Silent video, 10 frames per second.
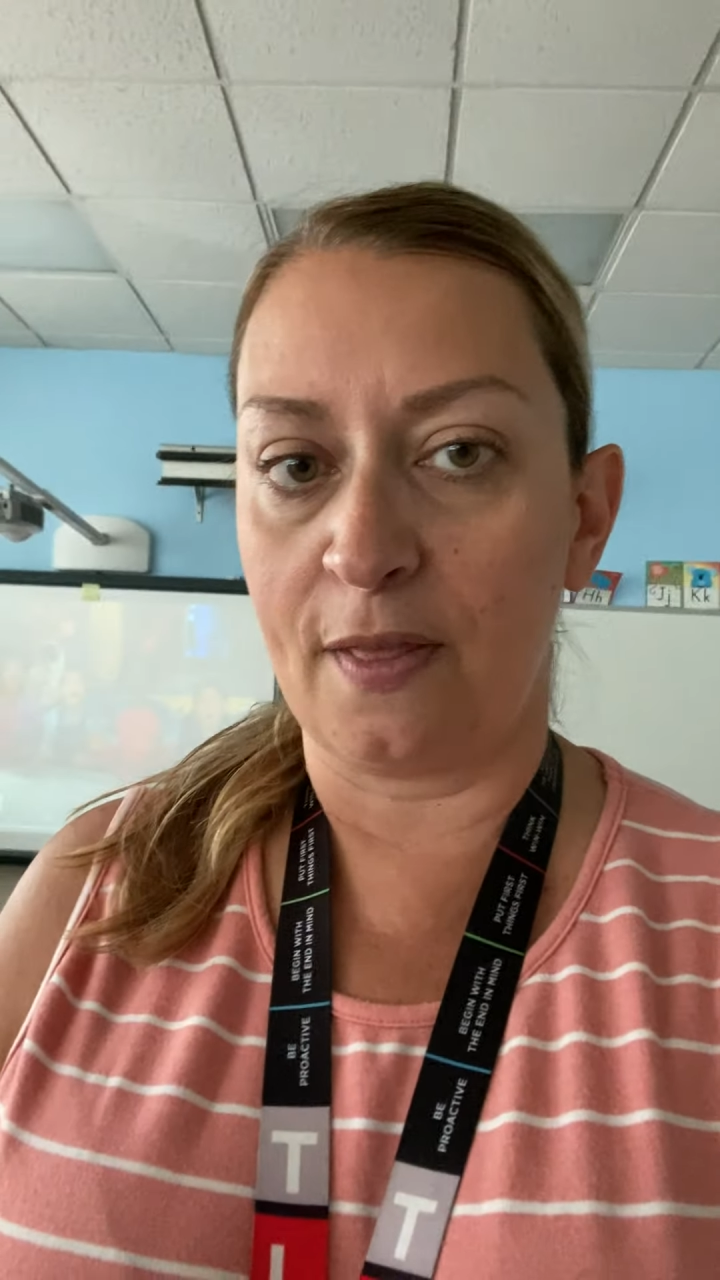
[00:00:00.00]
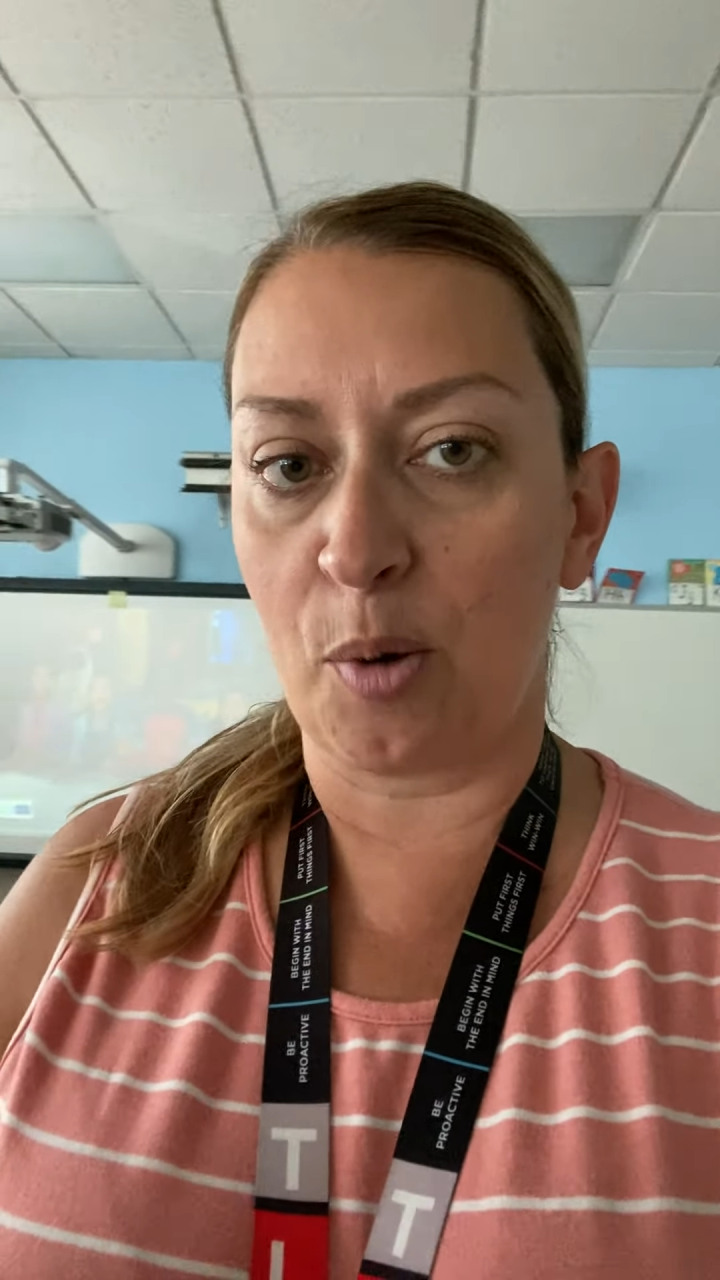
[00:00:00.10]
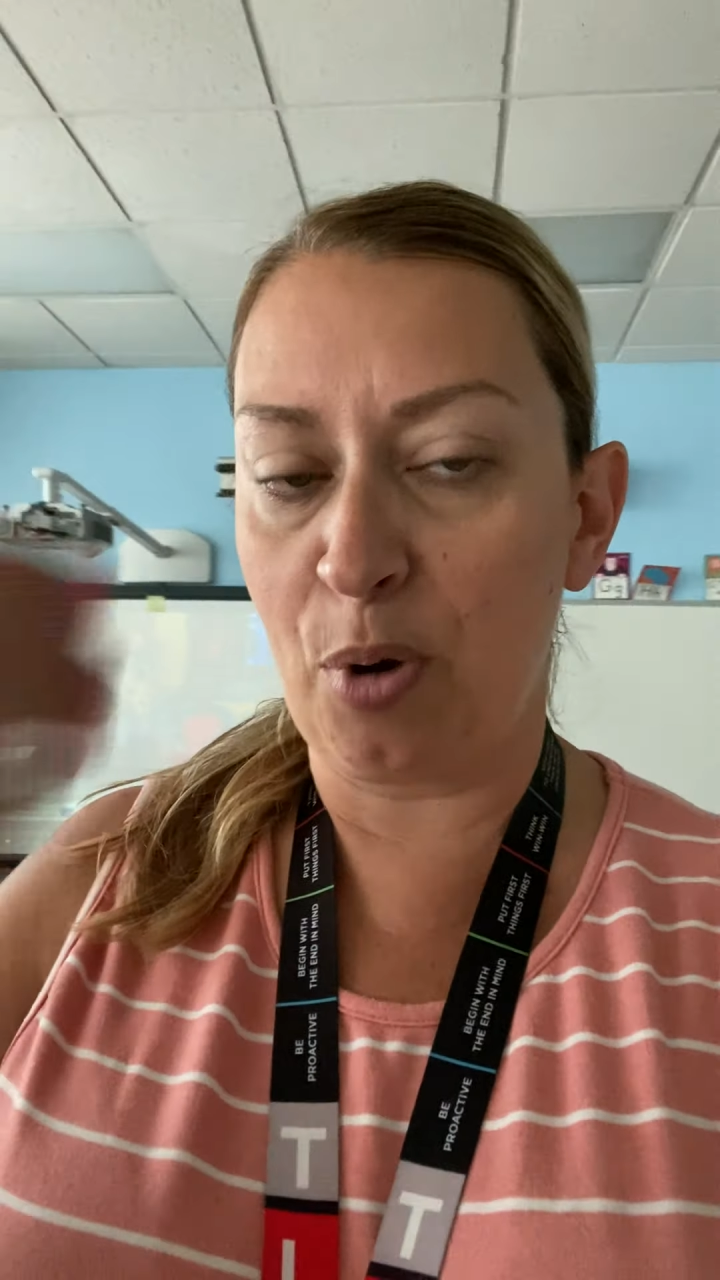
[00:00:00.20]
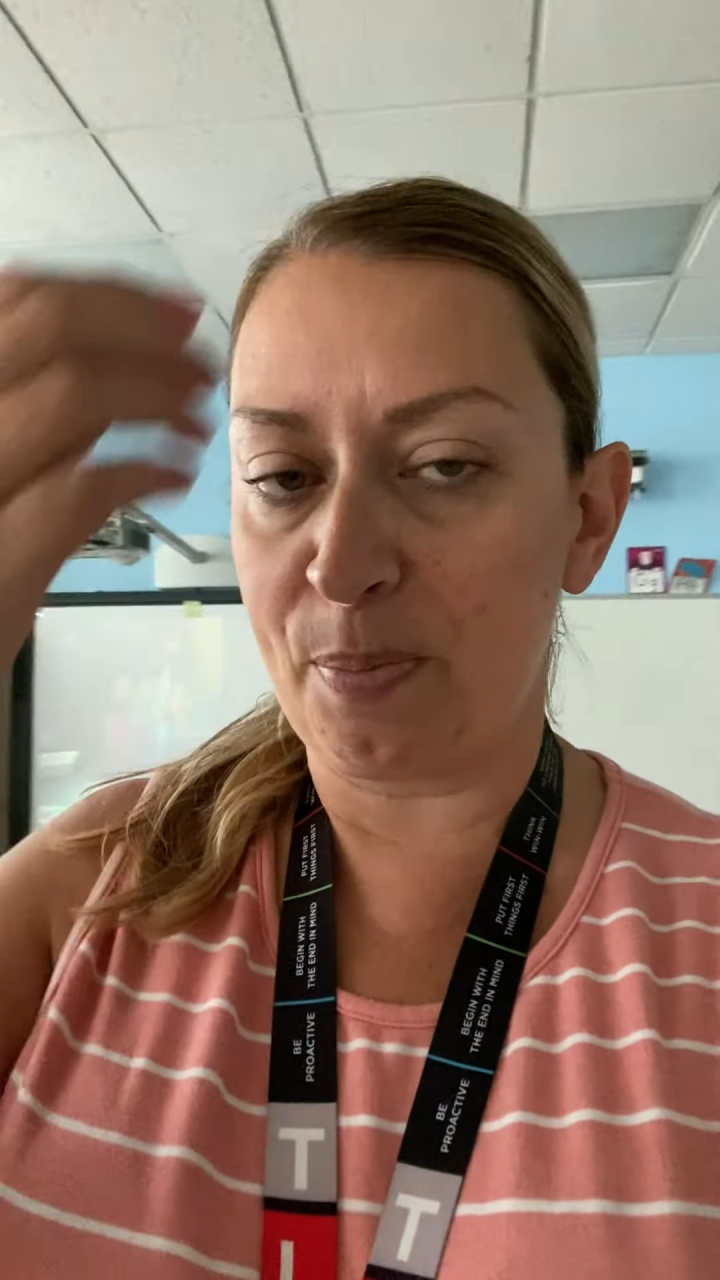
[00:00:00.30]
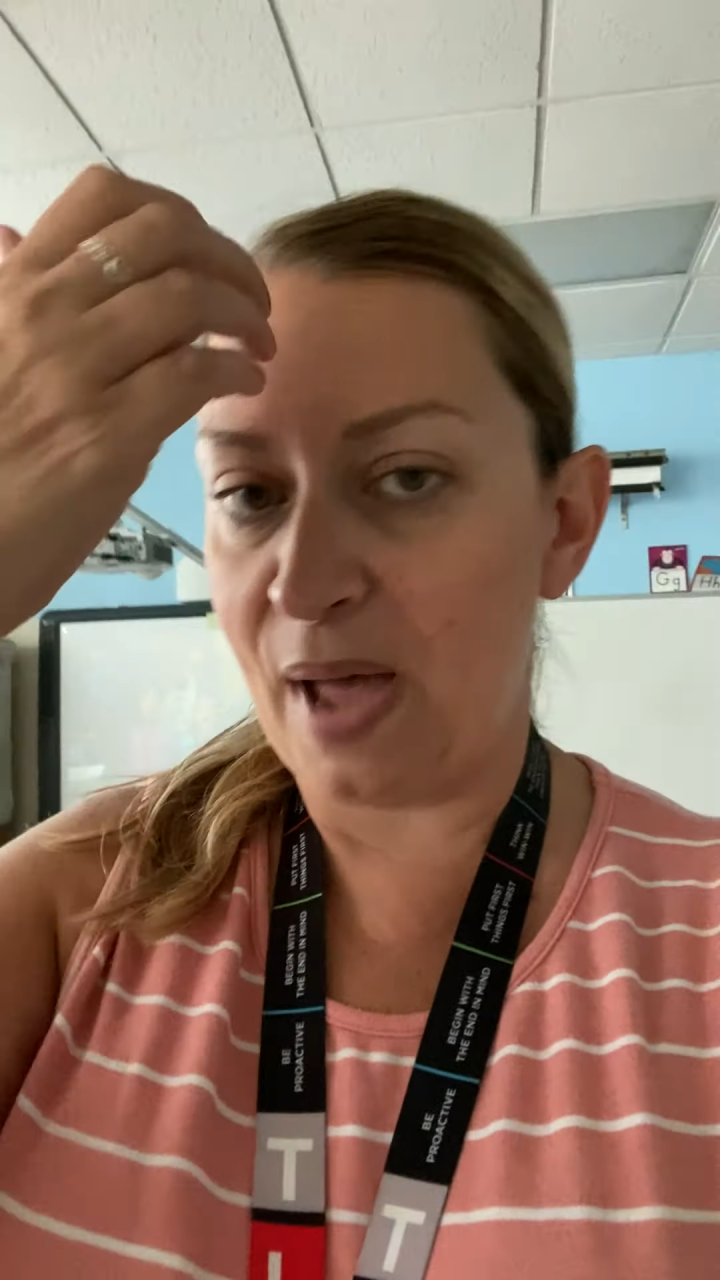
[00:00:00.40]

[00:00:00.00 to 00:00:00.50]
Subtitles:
in their book